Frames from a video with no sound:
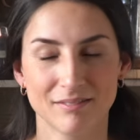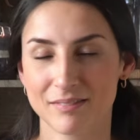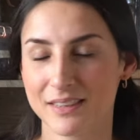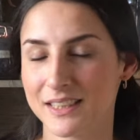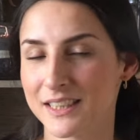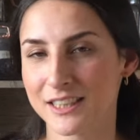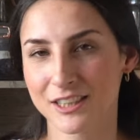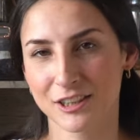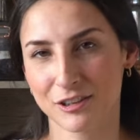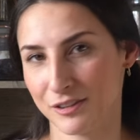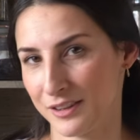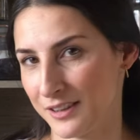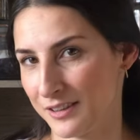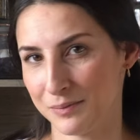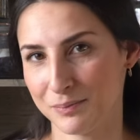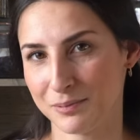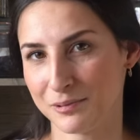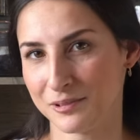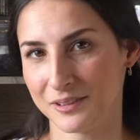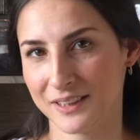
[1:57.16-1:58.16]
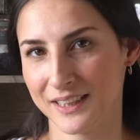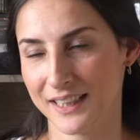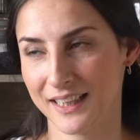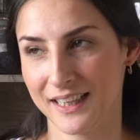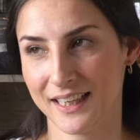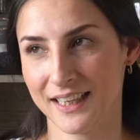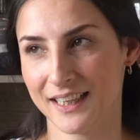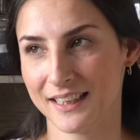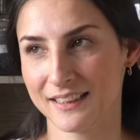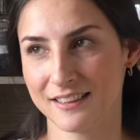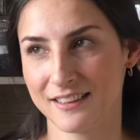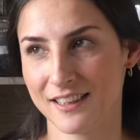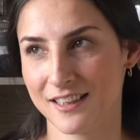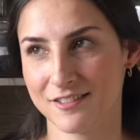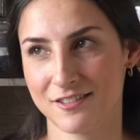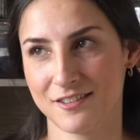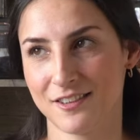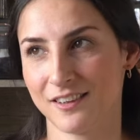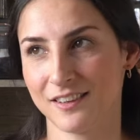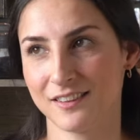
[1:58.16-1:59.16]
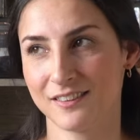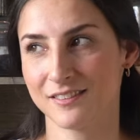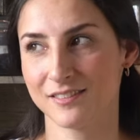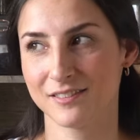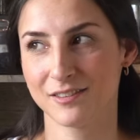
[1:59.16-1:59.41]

incredible and has done